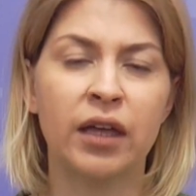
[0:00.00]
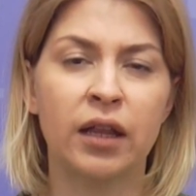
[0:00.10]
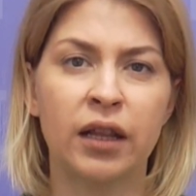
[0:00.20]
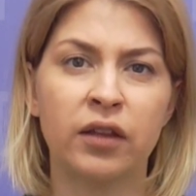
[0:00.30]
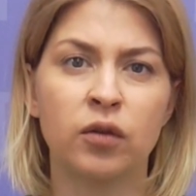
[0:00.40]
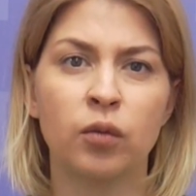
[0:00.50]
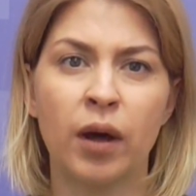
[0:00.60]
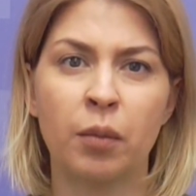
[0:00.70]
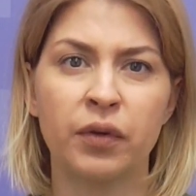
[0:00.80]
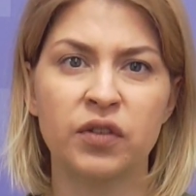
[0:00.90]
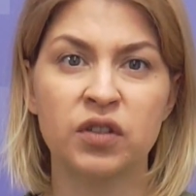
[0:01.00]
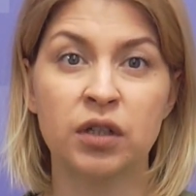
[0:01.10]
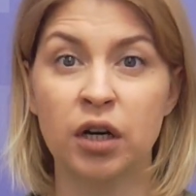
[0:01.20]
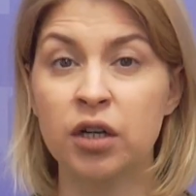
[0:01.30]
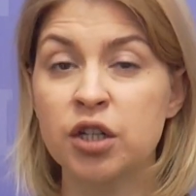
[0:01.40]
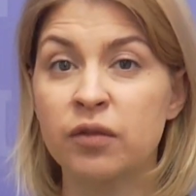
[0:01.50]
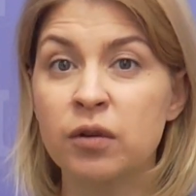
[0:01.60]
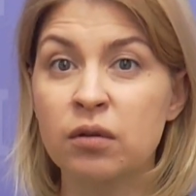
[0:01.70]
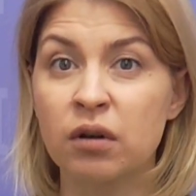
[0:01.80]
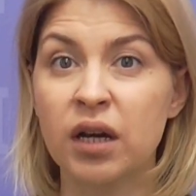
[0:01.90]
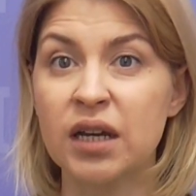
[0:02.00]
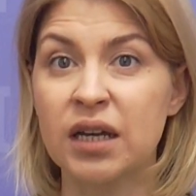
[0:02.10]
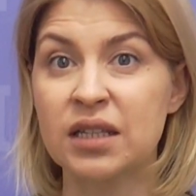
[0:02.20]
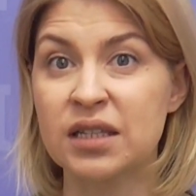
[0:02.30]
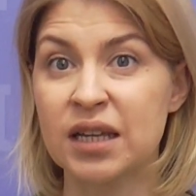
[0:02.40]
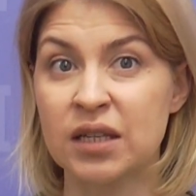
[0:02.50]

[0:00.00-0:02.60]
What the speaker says: lethal weapons. Courage of Ukrainians,